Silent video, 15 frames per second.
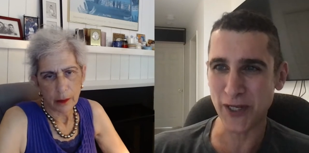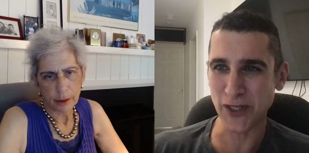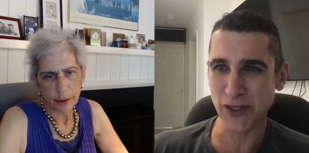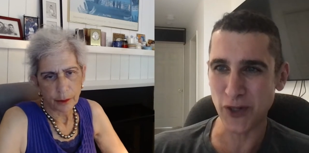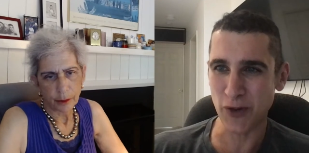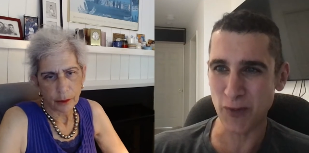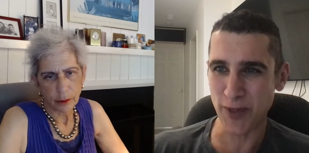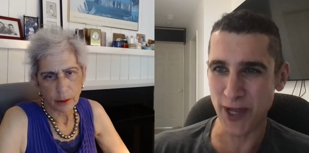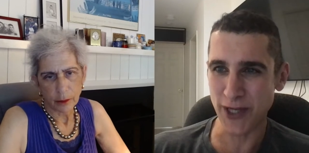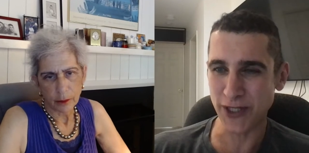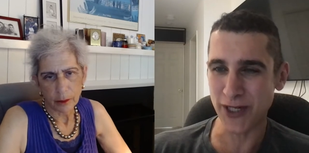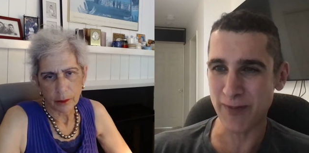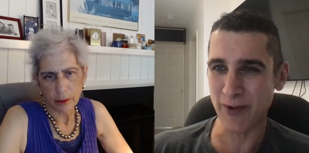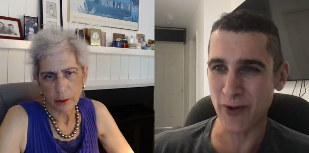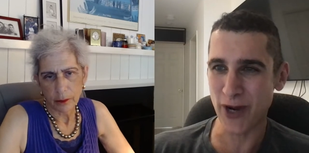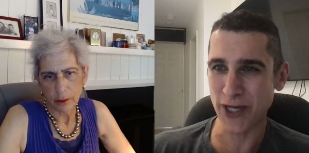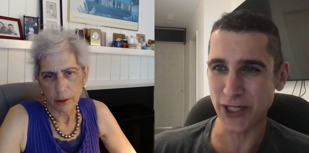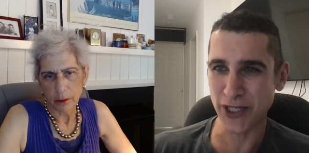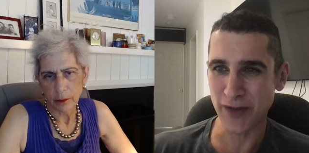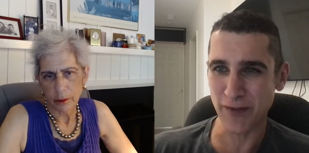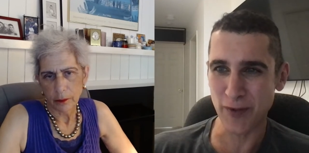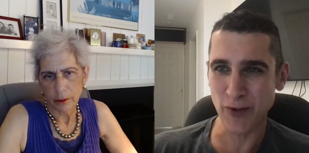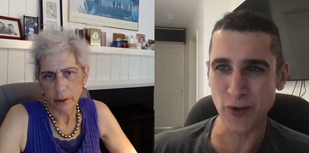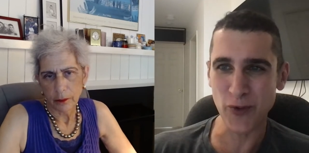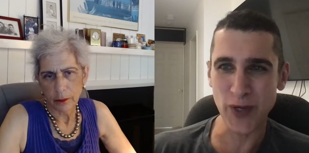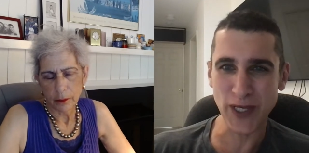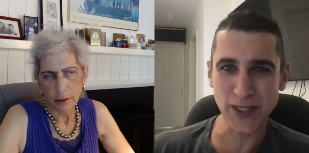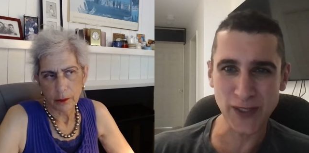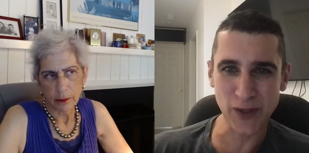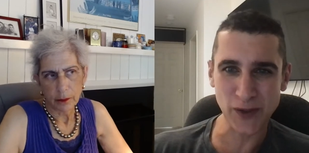Speaker 1: the concern with Asian immigration if they're
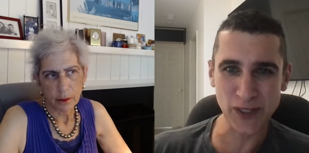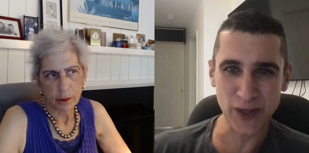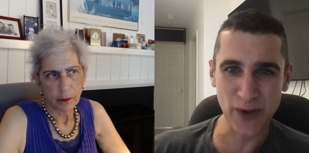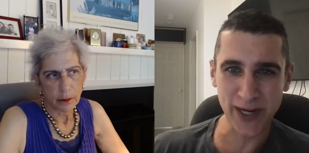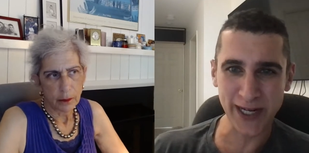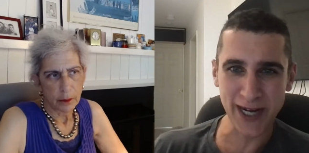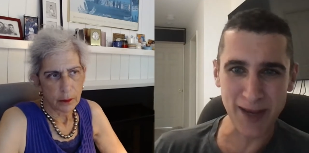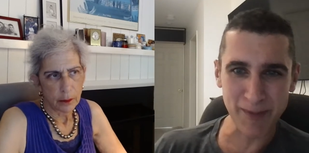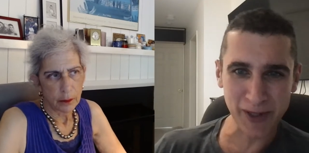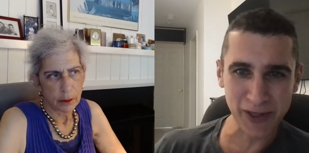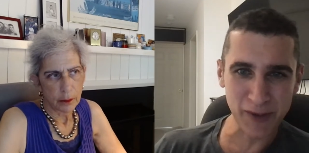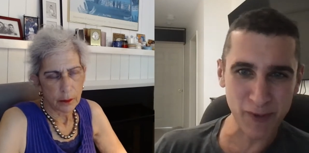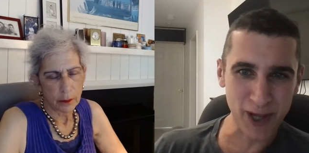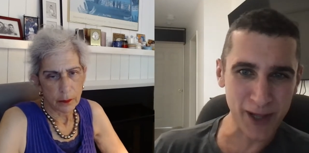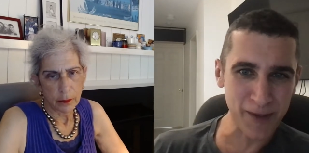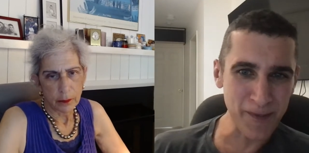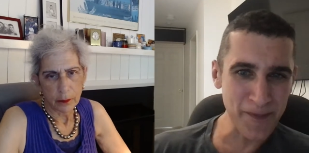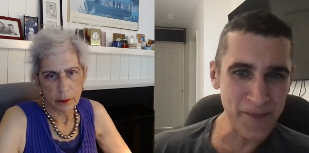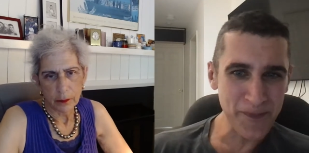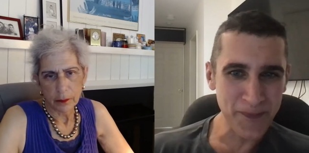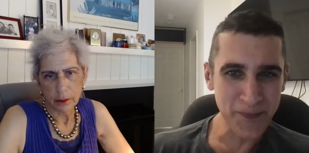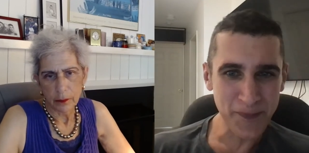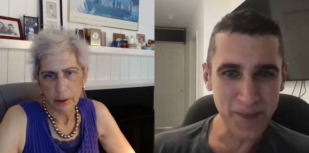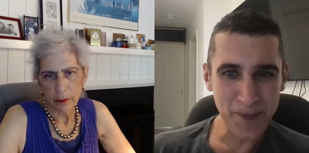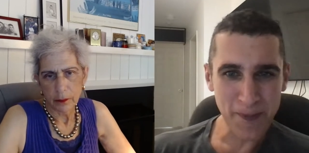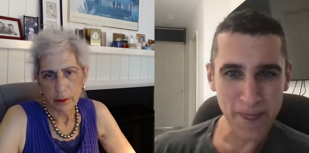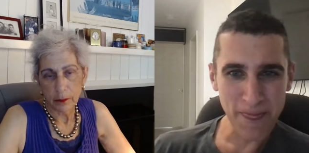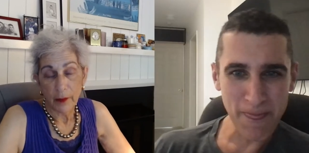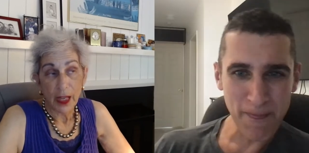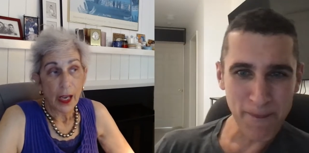doing socioeconomically well?
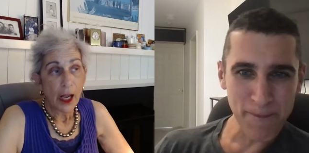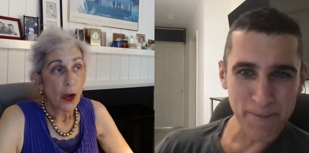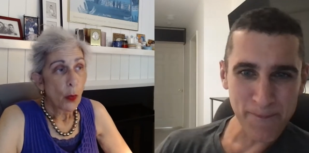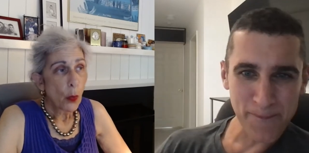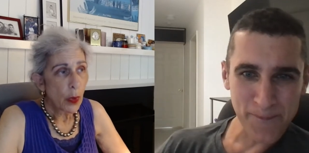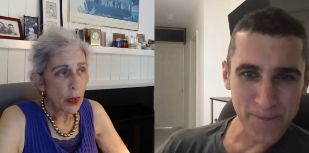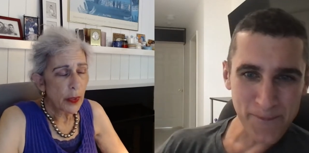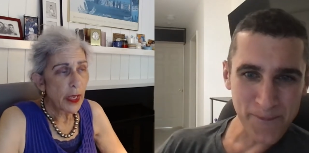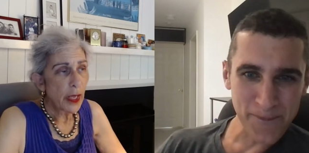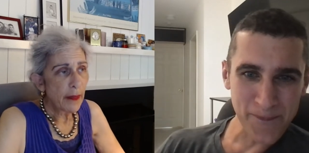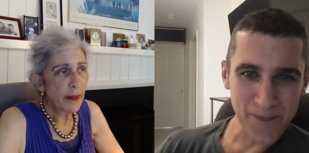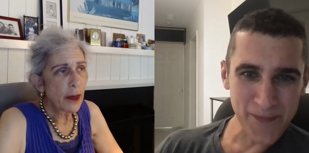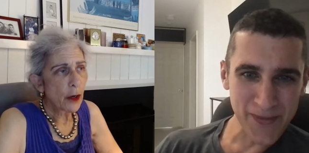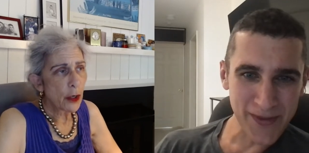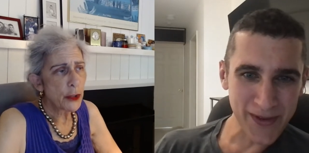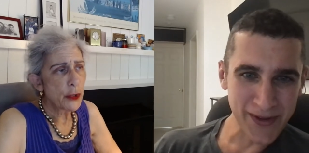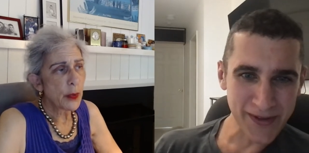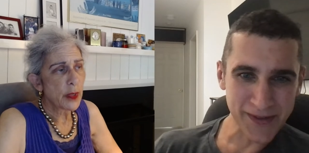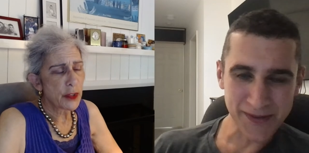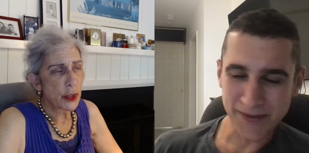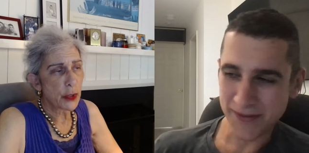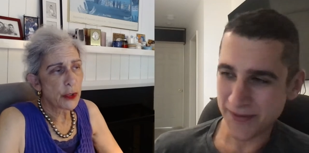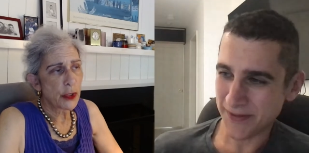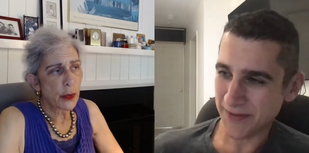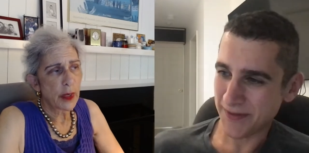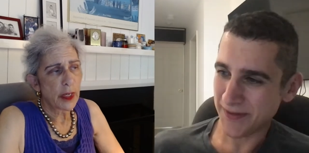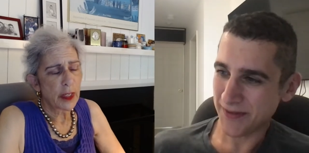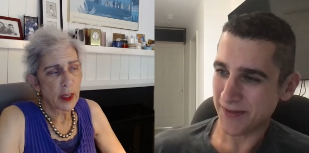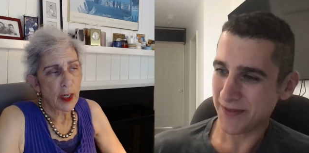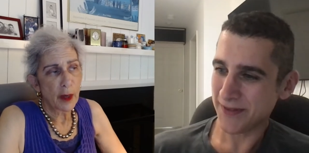
Speaker 2: Well, yeah, they are doing
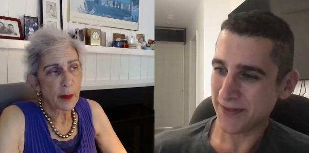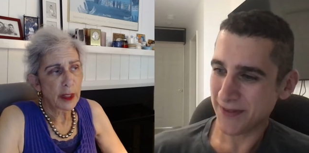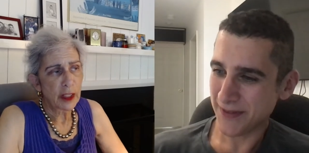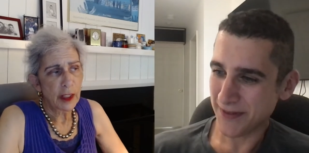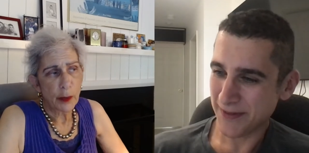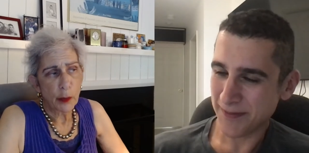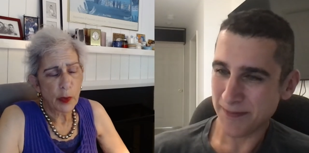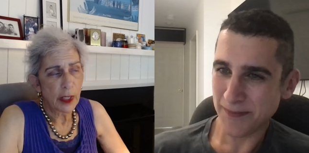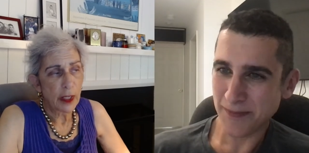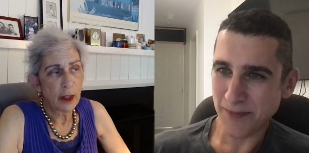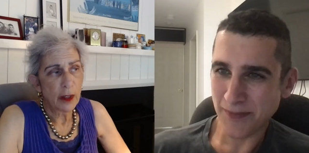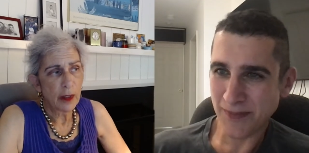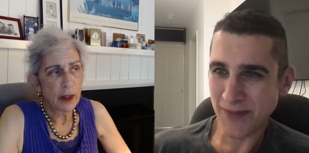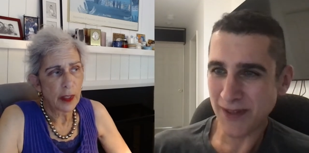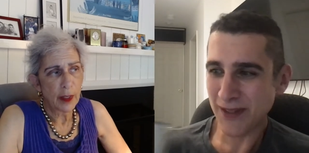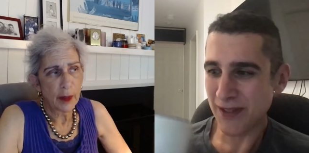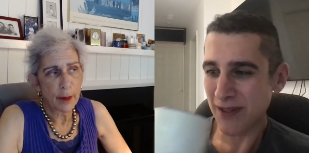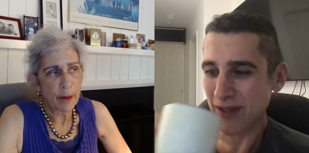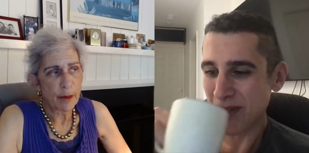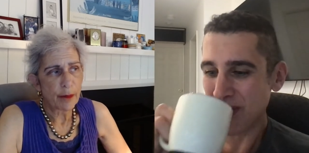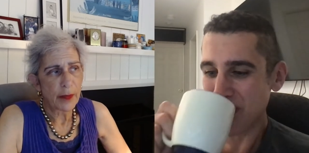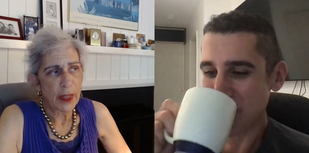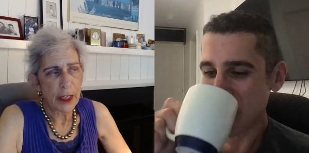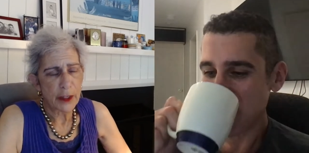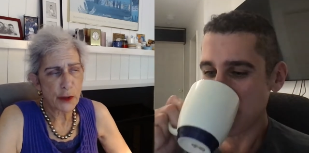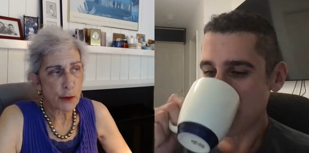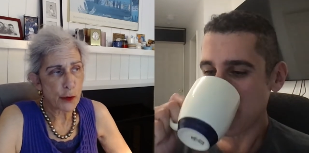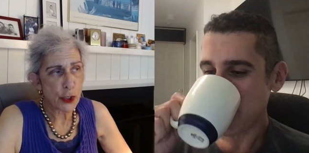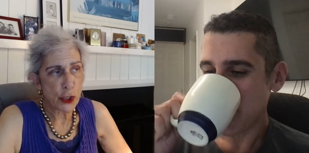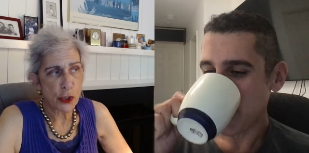socioeconomically well. Um,
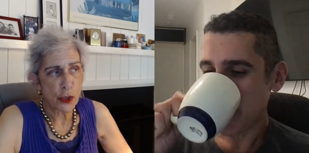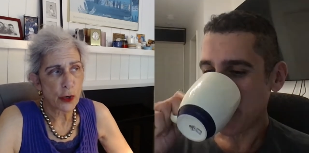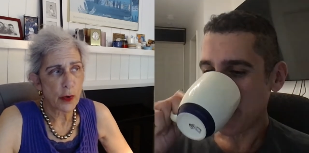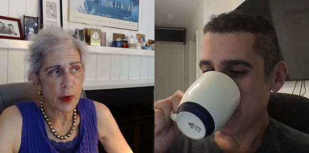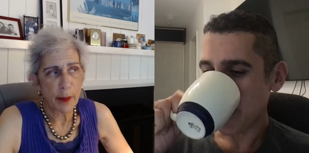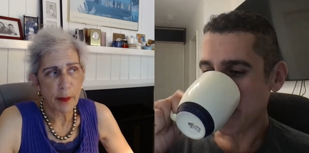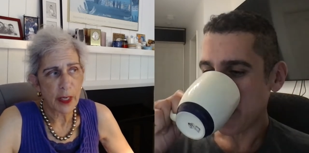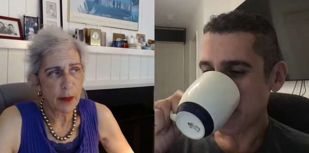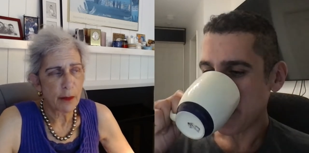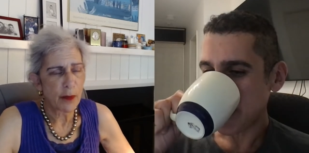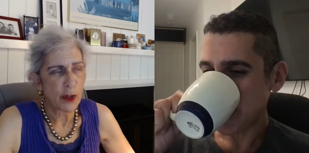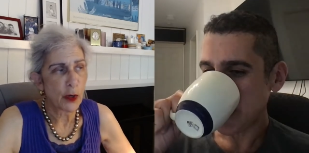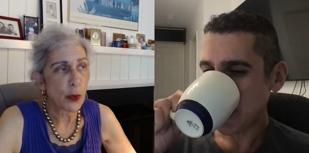that's for sure. I mean,